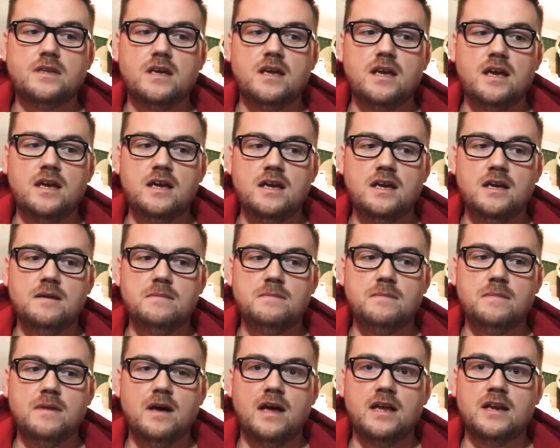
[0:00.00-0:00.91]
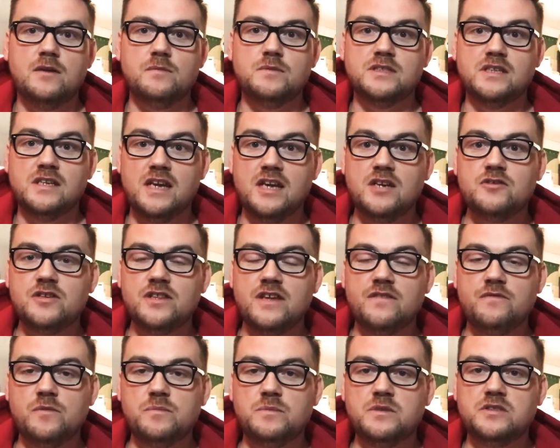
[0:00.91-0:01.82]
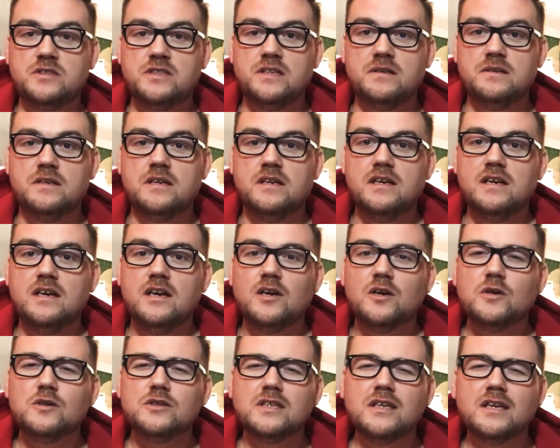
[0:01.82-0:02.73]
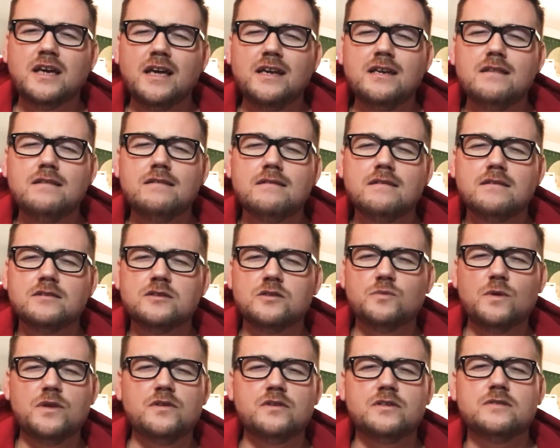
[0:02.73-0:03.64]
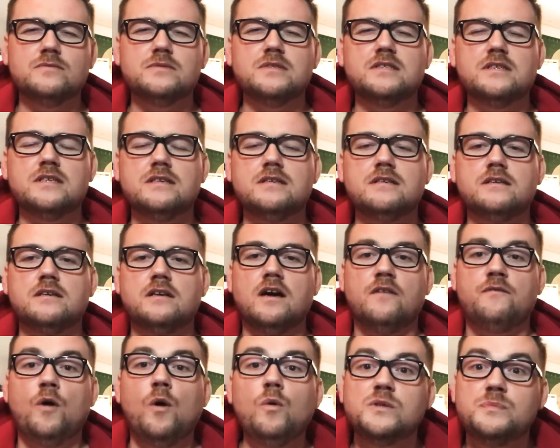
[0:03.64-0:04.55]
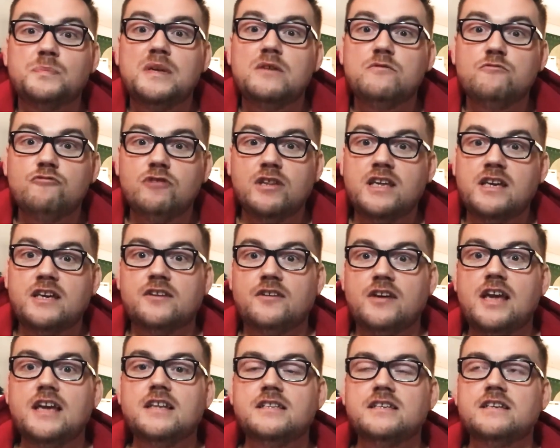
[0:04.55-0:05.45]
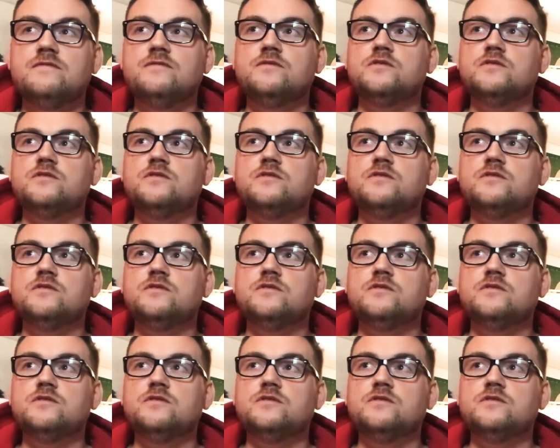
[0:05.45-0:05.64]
and it was an entry-level machine because I kind of swithered. I was like, I've always been really creative,